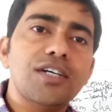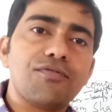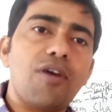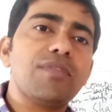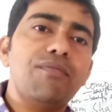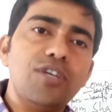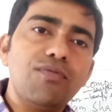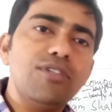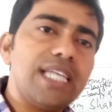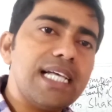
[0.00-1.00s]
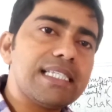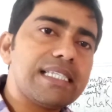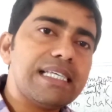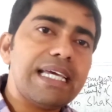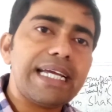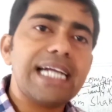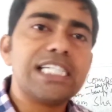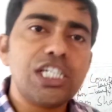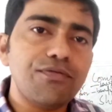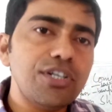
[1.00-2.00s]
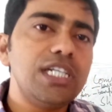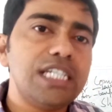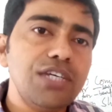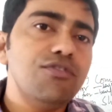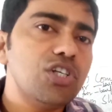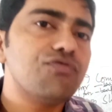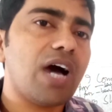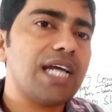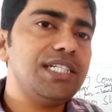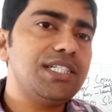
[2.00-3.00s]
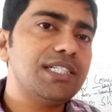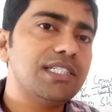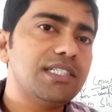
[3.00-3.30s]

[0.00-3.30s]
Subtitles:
from the beautiful things gets debeautified